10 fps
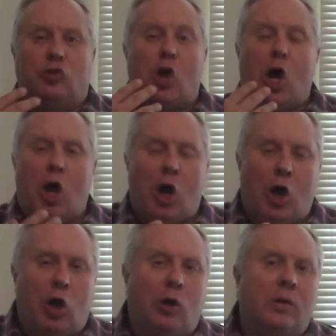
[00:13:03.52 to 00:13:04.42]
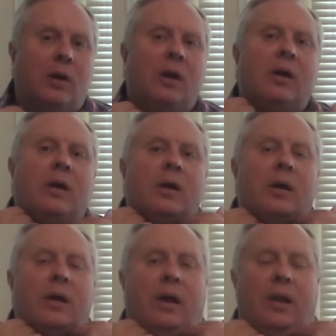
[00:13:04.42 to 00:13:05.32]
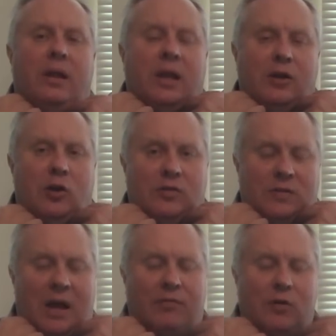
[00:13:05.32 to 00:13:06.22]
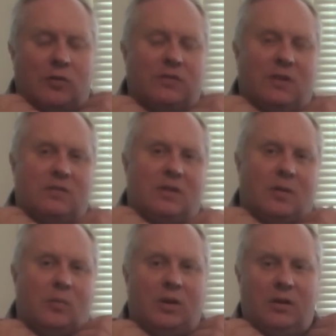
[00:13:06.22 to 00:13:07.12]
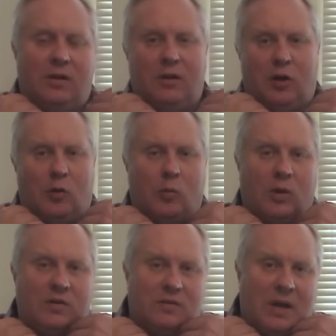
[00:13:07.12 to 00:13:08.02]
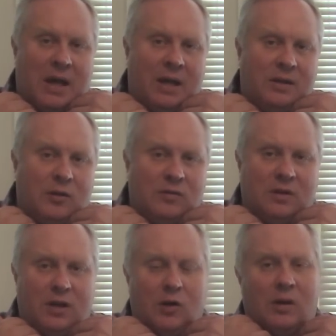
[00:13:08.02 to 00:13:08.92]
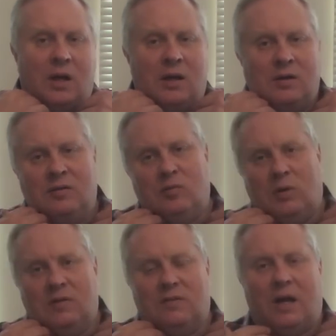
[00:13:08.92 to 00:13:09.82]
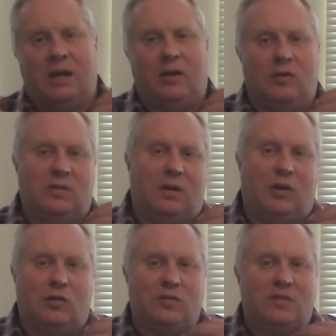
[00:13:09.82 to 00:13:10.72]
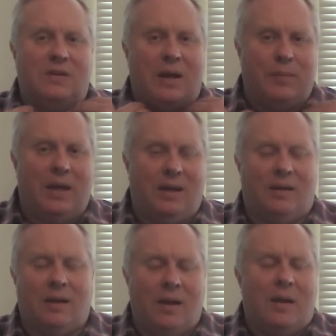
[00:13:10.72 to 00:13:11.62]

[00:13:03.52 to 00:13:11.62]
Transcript: tongue, uh, your esophageal system with you, you know, one side goes into your lungs, one side goes into your stomach.